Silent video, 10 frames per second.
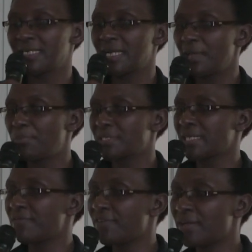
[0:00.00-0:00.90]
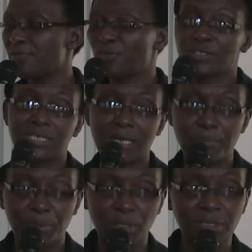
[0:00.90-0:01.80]
Rape Survivors
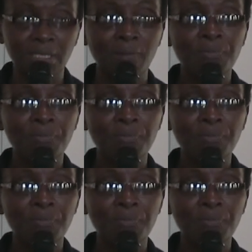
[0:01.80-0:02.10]
Support,